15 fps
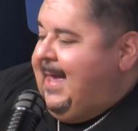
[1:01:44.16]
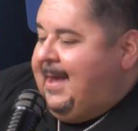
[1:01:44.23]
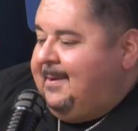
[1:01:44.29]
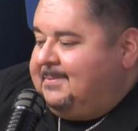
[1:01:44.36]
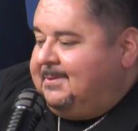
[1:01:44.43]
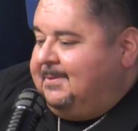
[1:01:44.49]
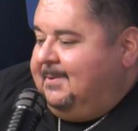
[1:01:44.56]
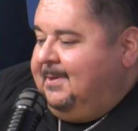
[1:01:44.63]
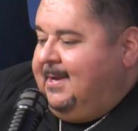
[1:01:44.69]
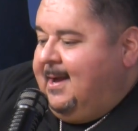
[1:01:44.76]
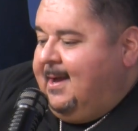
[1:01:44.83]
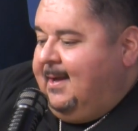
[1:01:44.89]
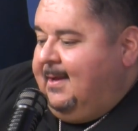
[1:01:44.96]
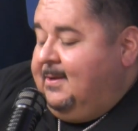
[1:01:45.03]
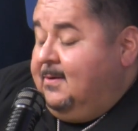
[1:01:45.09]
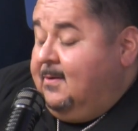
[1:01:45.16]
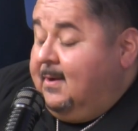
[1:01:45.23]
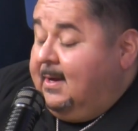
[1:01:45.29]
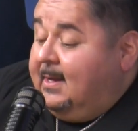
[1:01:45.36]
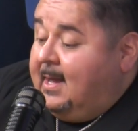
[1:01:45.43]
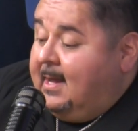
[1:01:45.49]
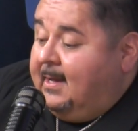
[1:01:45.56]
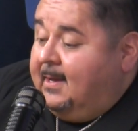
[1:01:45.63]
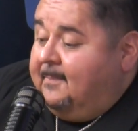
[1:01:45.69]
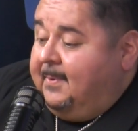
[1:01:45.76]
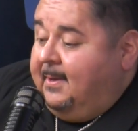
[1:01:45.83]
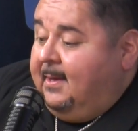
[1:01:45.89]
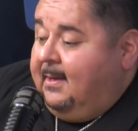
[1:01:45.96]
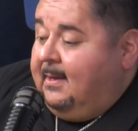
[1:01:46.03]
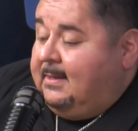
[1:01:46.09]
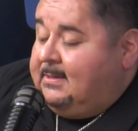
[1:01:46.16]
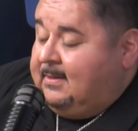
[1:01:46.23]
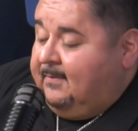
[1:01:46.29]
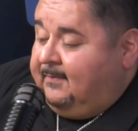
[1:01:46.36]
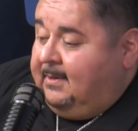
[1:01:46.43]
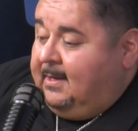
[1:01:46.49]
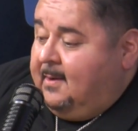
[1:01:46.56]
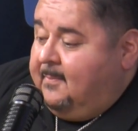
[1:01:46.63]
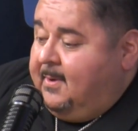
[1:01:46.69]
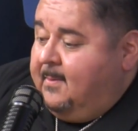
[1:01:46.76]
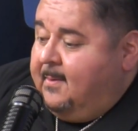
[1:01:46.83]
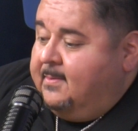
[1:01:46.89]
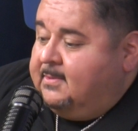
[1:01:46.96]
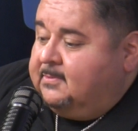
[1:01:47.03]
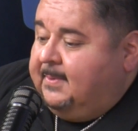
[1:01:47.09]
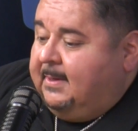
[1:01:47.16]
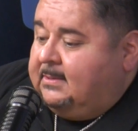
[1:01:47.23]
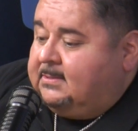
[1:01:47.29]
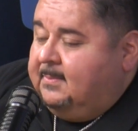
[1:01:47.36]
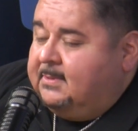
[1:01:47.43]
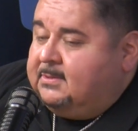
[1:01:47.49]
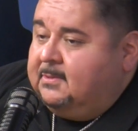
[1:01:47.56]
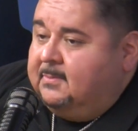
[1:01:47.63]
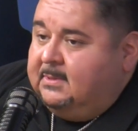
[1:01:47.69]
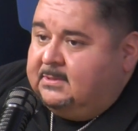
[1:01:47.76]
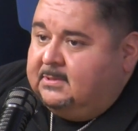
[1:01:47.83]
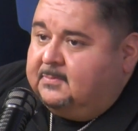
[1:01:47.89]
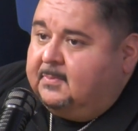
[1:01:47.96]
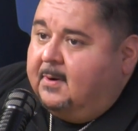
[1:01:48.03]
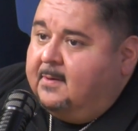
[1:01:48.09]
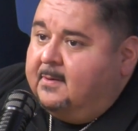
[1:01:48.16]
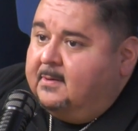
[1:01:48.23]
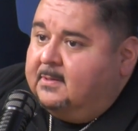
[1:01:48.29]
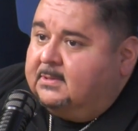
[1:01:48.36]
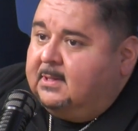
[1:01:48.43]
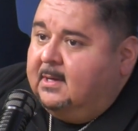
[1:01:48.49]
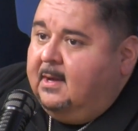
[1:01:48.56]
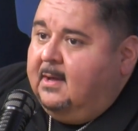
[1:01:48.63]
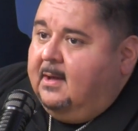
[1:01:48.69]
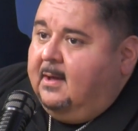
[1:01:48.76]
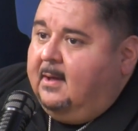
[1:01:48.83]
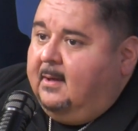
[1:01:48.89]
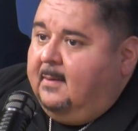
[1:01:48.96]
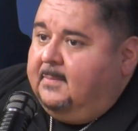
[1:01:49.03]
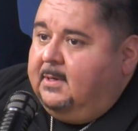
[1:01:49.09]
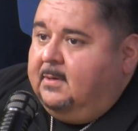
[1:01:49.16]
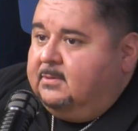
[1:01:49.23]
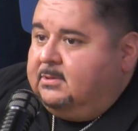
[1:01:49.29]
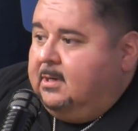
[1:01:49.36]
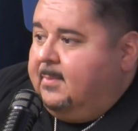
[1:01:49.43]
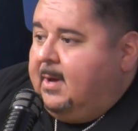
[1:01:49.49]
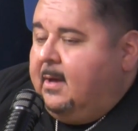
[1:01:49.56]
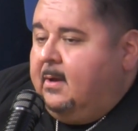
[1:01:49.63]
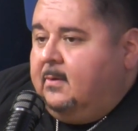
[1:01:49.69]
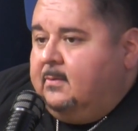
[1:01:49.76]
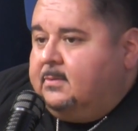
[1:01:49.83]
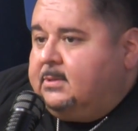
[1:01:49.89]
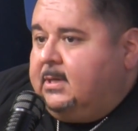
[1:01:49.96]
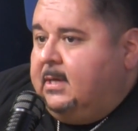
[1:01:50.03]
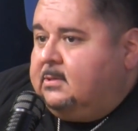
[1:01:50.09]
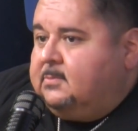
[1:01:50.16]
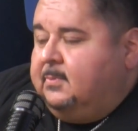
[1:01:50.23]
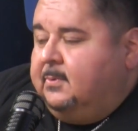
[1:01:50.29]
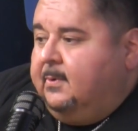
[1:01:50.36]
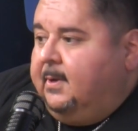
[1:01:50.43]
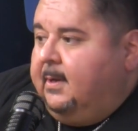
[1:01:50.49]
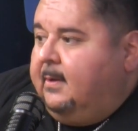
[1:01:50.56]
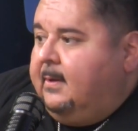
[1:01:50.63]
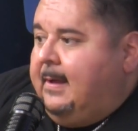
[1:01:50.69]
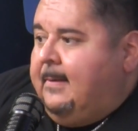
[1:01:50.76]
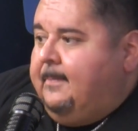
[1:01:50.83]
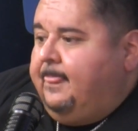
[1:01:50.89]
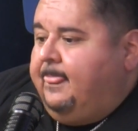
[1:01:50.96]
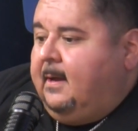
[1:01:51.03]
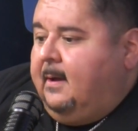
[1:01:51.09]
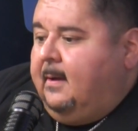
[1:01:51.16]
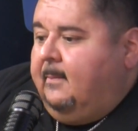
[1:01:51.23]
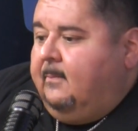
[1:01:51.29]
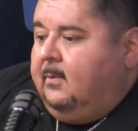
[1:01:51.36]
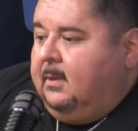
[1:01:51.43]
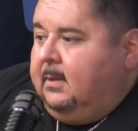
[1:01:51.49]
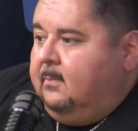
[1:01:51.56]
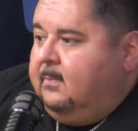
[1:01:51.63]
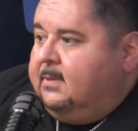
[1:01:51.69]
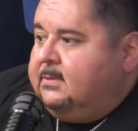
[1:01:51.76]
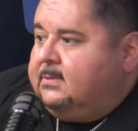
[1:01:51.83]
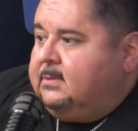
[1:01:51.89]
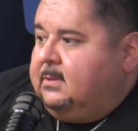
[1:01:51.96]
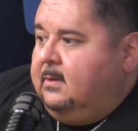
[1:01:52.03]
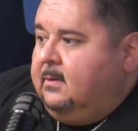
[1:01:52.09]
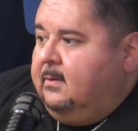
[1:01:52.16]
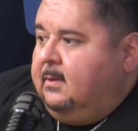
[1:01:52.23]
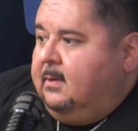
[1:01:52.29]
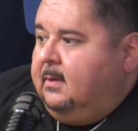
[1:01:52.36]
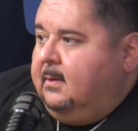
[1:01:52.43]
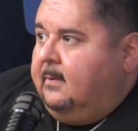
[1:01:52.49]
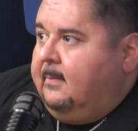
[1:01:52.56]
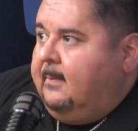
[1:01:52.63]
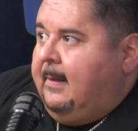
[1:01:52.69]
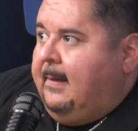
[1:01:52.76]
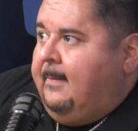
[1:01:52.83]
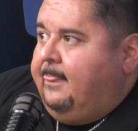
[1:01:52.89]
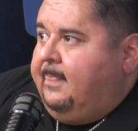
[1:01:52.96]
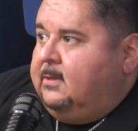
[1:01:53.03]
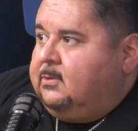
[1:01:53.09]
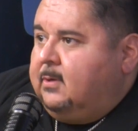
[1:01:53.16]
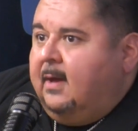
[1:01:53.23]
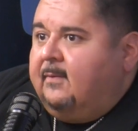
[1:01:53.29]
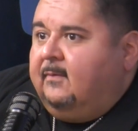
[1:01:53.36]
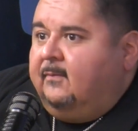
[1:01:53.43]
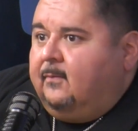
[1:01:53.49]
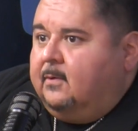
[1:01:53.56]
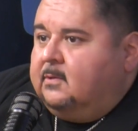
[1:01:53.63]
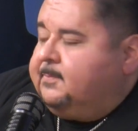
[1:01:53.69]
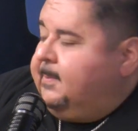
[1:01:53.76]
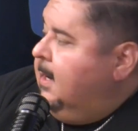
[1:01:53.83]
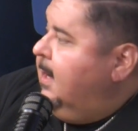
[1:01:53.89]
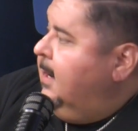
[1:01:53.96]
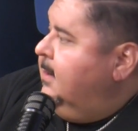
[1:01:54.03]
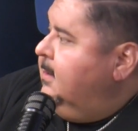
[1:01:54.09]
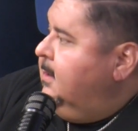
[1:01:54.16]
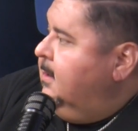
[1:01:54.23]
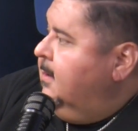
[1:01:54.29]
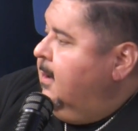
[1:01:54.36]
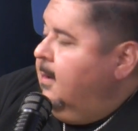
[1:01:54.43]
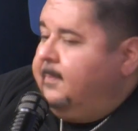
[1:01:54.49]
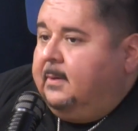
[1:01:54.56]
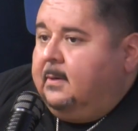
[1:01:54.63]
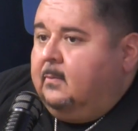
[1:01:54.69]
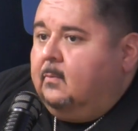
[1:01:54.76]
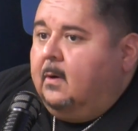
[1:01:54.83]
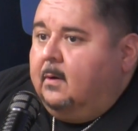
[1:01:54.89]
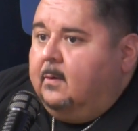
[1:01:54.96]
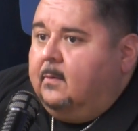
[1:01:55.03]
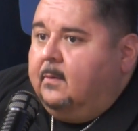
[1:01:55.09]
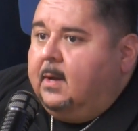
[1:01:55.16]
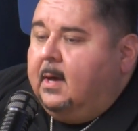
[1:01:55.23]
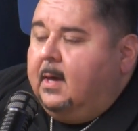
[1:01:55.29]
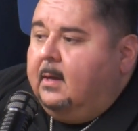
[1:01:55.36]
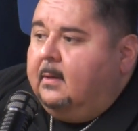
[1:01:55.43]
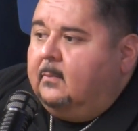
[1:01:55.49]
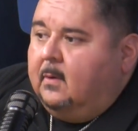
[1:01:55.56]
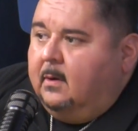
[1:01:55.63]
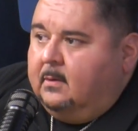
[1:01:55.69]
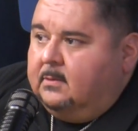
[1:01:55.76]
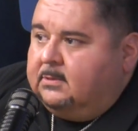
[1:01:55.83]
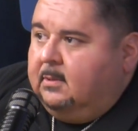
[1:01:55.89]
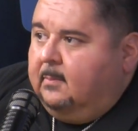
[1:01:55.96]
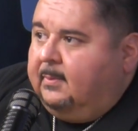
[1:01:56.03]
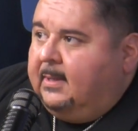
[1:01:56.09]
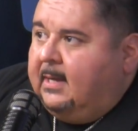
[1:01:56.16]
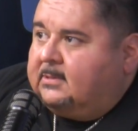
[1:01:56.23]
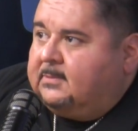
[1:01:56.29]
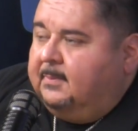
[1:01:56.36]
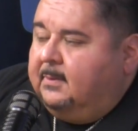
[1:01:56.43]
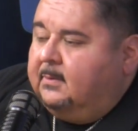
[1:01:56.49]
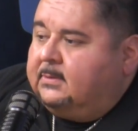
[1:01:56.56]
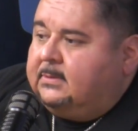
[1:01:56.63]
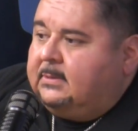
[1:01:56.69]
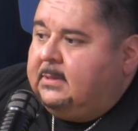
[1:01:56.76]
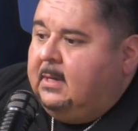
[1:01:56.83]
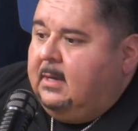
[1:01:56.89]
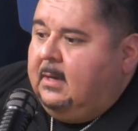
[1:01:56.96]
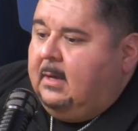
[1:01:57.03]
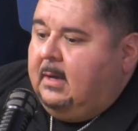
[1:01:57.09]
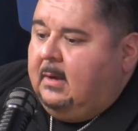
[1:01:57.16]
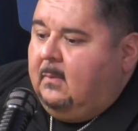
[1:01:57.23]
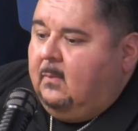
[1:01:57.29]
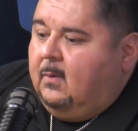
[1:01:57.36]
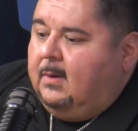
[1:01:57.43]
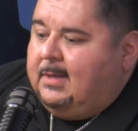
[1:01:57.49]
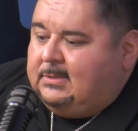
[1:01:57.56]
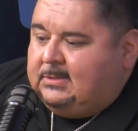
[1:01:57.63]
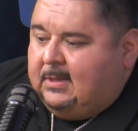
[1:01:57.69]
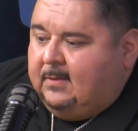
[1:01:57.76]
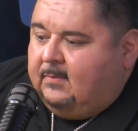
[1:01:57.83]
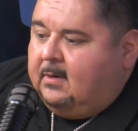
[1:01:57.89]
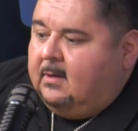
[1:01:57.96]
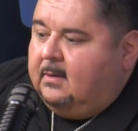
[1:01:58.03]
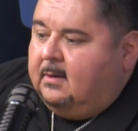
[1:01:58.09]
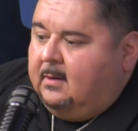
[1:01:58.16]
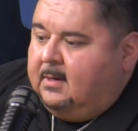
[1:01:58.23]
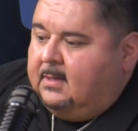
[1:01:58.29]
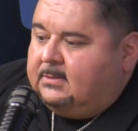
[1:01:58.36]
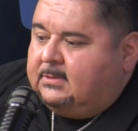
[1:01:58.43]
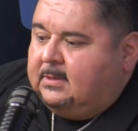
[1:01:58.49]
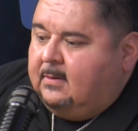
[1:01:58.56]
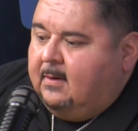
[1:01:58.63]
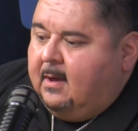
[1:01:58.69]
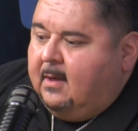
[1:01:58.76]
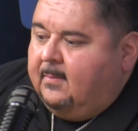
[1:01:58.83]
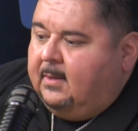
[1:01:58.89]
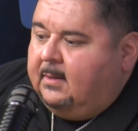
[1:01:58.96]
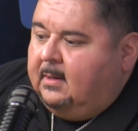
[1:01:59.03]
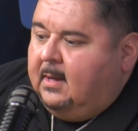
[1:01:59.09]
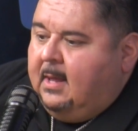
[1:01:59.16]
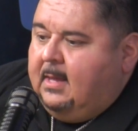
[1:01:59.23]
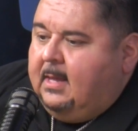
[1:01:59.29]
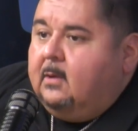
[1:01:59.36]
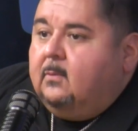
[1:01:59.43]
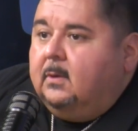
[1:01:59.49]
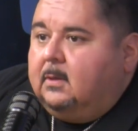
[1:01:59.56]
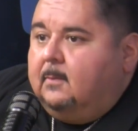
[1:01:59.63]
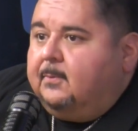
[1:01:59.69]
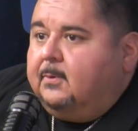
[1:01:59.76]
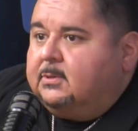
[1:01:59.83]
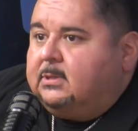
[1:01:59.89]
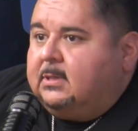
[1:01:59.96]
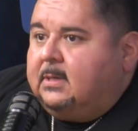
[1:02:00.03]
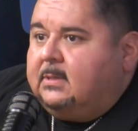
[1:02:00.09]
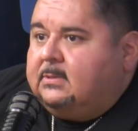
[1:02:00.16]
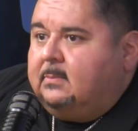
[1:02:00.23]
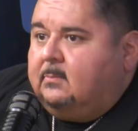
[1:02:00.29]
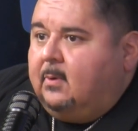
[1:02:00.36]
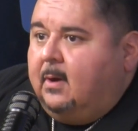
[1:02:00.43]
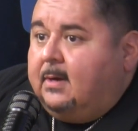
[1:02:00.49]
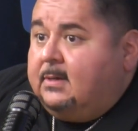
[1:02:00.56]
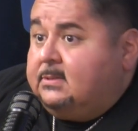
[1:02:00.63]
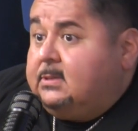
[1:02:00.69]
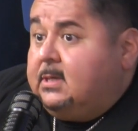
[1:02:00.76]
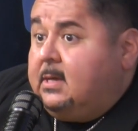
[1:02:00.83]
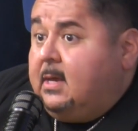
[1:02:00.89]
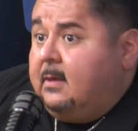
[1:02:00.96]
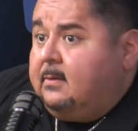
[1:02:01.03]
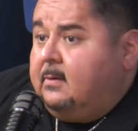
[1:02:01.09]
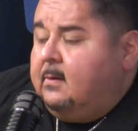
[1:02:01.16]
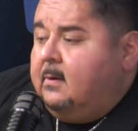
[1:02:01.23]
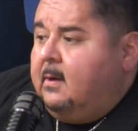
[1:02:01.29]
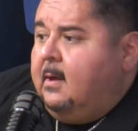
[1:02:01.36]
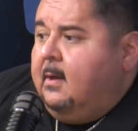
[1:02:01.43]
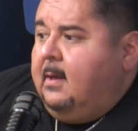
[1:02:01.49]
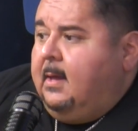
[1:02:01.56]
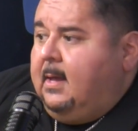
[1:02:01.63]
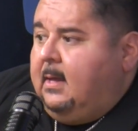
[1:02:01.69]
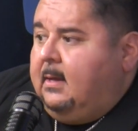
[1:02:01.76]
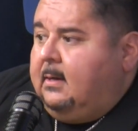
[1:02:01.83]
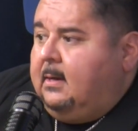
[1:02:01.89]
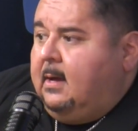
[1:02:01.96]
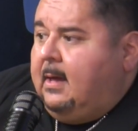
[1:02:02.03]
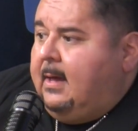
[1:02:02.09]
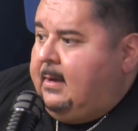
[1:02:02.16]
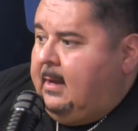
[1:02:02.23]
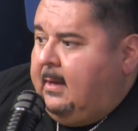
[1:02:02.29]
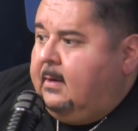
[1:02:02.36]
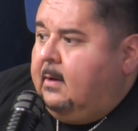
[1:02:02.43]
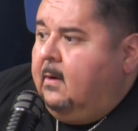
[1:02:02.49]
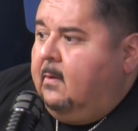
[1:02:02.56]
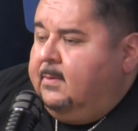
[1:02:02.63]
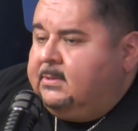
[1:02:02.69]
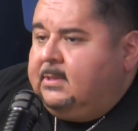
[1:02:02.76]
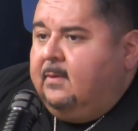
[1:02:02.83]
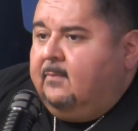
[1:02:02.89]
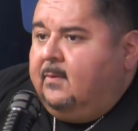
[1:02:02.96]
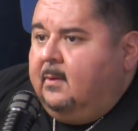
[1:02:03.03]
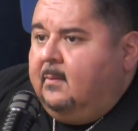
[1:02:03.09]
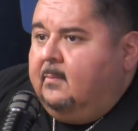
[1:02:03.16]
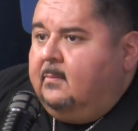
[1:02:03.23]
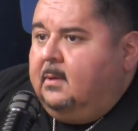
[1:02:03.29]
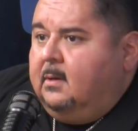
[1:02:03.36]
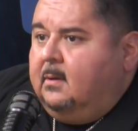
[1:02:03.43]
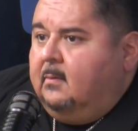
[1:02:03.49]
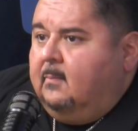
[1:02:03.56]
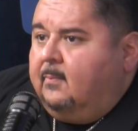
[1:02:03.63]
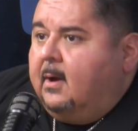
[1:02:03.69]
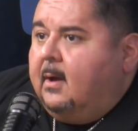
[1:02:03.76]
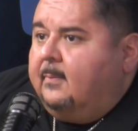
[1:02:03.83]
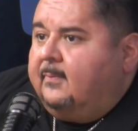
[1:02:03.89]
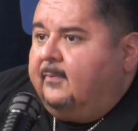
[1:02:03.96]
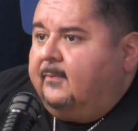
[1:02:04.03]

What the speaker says: absolutely not. And I got to pay. I definitely got to pay my respects to my two business partners. Jeremiah, who owns King's Brewing, really was the driving force behind helping Eduardo and I. Eduardo's Black Smokes 187 on Instagram, and he really pushed us and brought us together. And I'd always give him, props